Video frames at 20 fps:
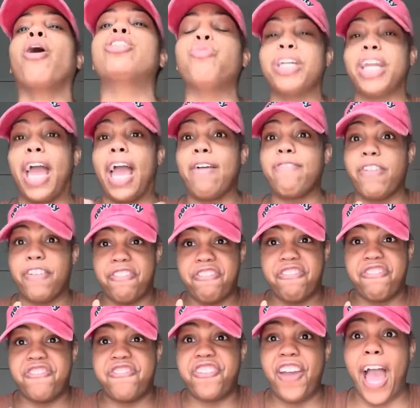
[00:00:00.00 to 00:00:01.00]
would ever
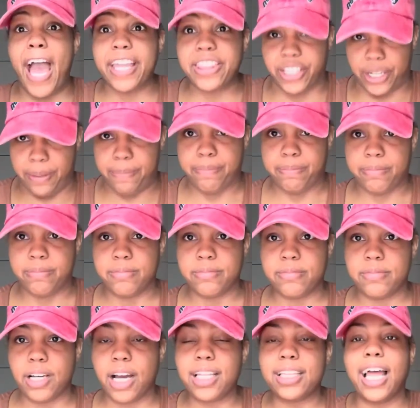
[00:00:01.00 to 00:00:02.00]
fathom
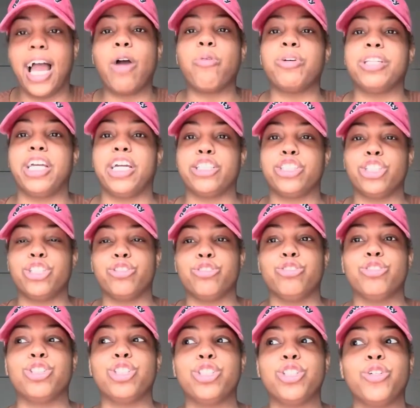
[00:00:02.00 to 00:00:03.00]
allowing their
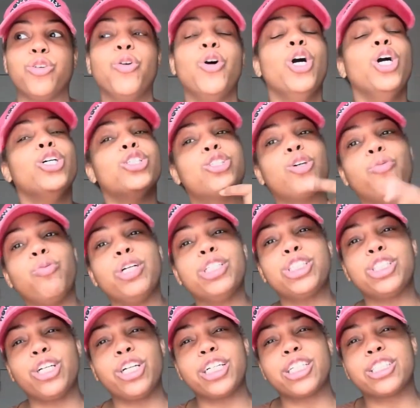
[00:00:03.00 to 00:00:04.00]
children to do. So
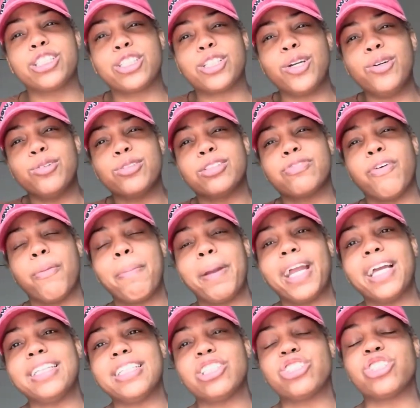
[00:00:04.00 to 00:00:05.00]
what's your excuse for
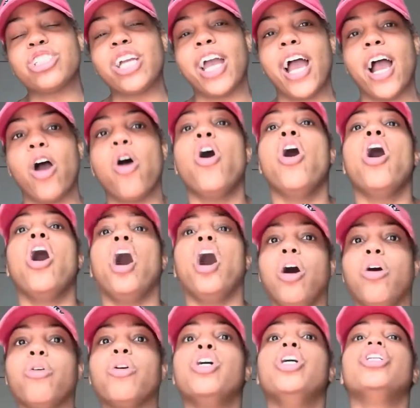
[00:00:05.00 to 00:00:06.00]
being this child?
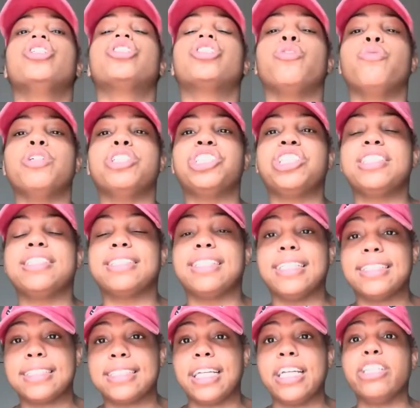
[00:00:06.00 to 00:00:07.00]
Oh, so when she
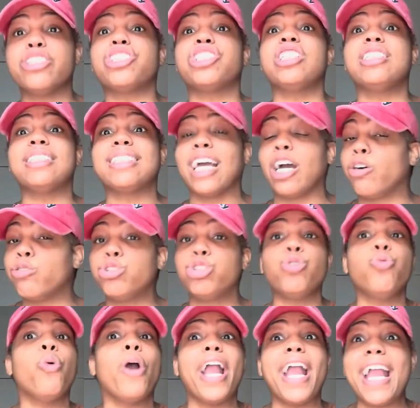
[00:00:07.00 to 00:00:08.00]
sits there and she tells
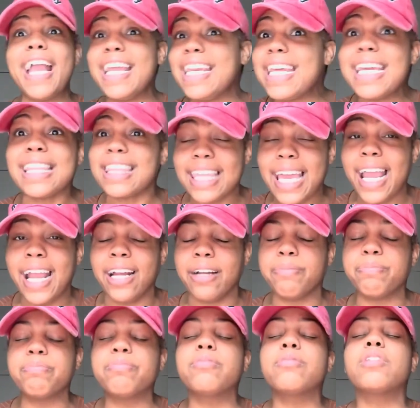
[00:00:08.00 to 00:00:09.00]
you anything,
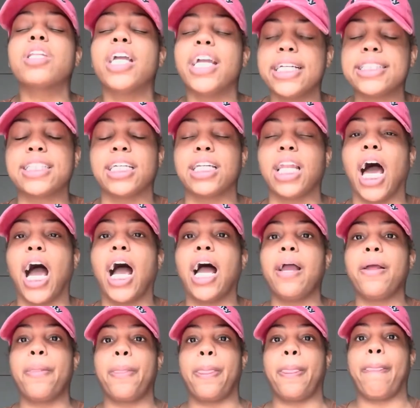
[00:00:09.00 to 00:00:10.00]
it's a lie.
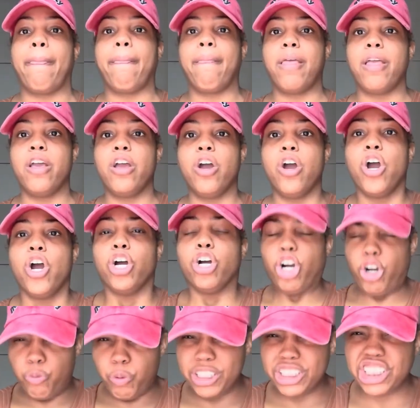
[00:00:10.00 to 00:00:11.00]

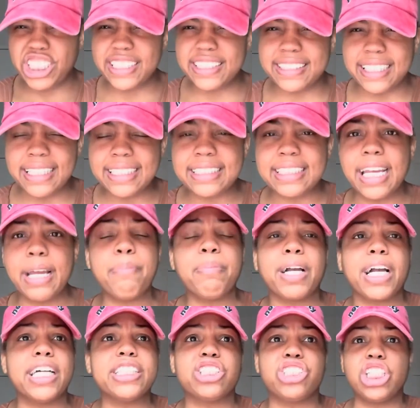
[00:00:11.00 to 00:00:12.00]
When she sits there
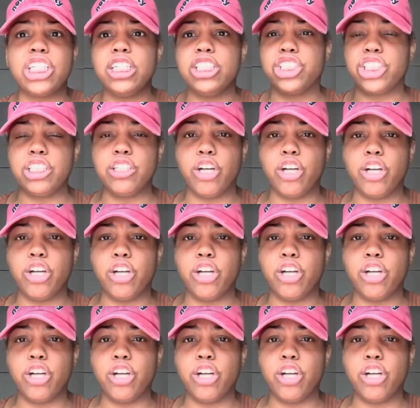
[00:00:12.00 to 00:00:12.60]
because she